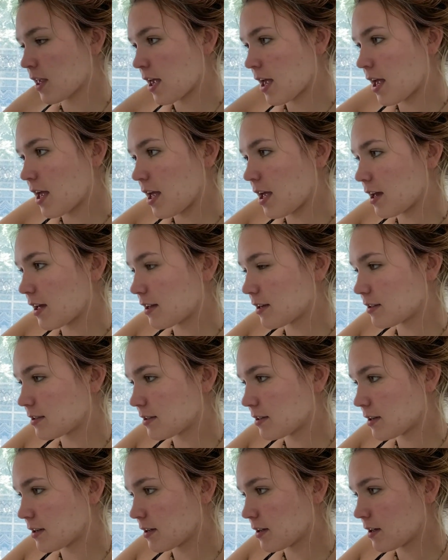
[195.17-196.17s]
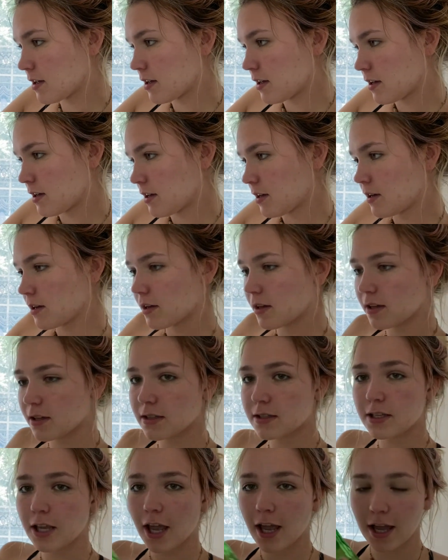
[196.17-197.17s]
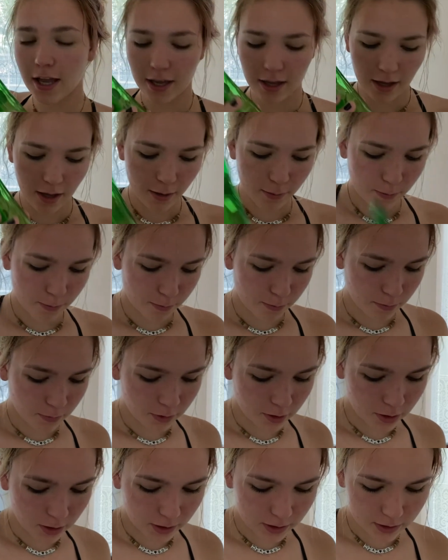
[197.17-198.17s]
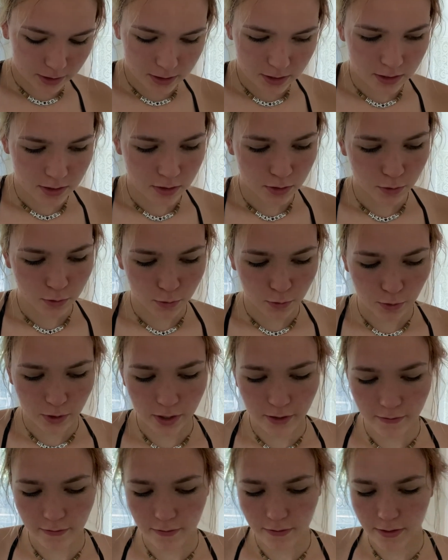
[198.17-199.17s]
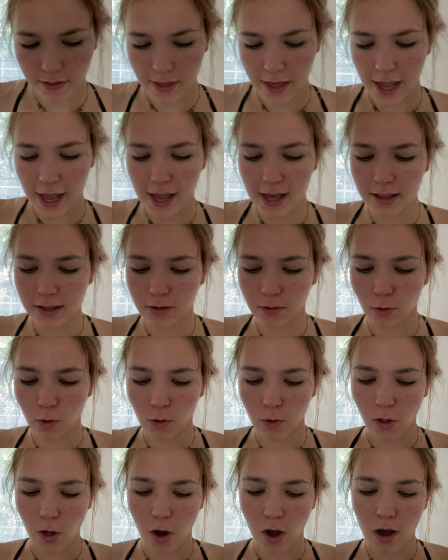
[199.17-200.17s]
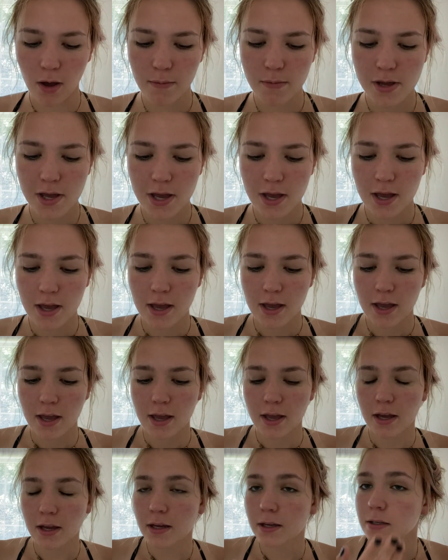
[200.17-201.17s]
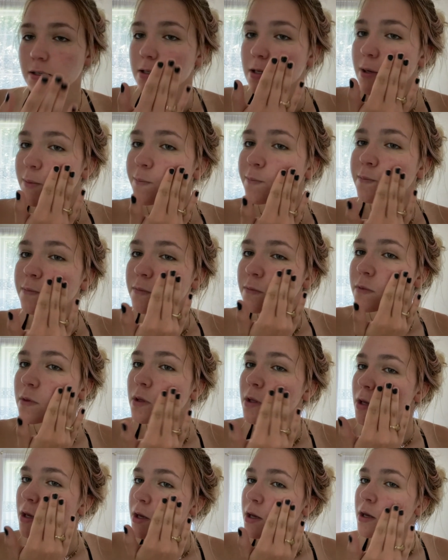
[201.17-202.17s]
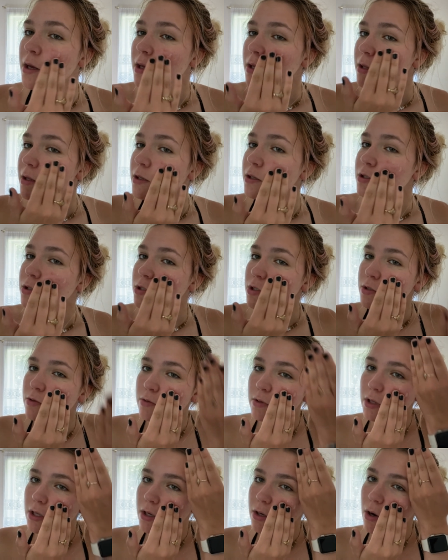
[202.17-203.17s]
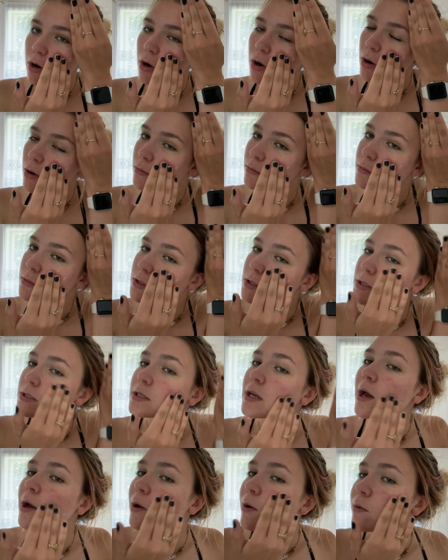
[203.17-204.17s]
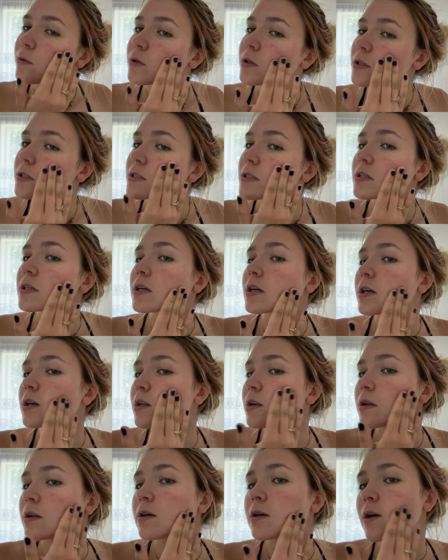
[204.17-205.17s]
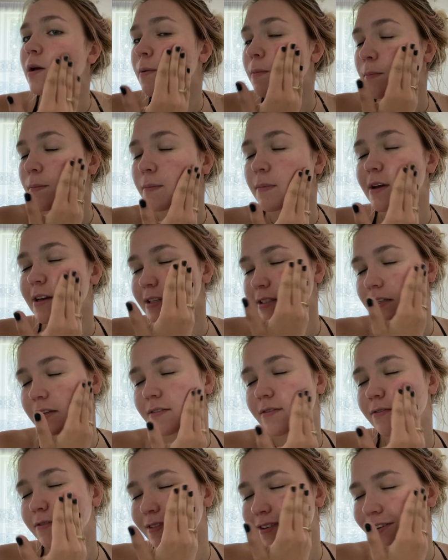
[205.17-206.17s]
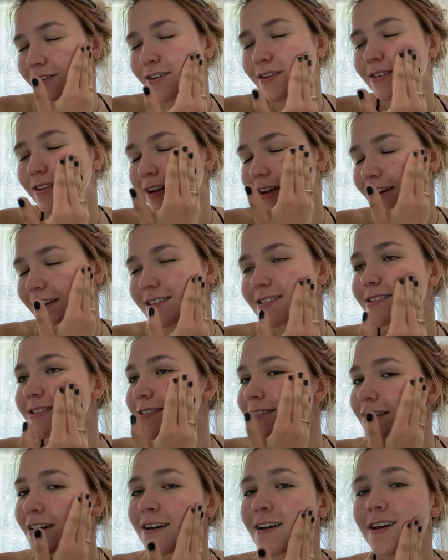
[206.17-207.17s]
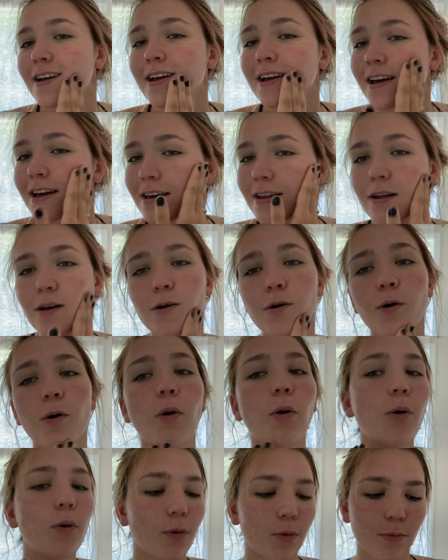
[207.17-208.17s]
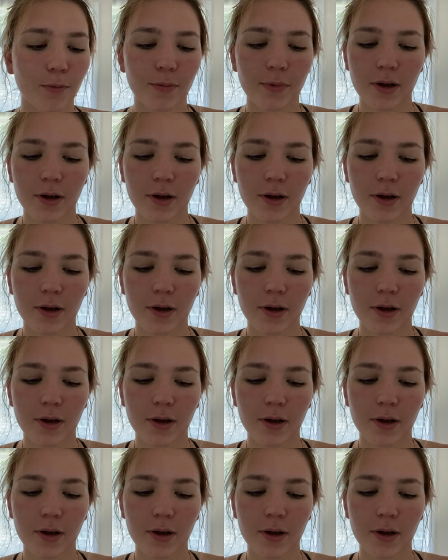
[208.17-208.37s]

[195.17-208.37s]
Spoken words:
And I'm gonna take a little squirt of that, a little glob. And this just really calms down the skin, makes it feel nice. And a home.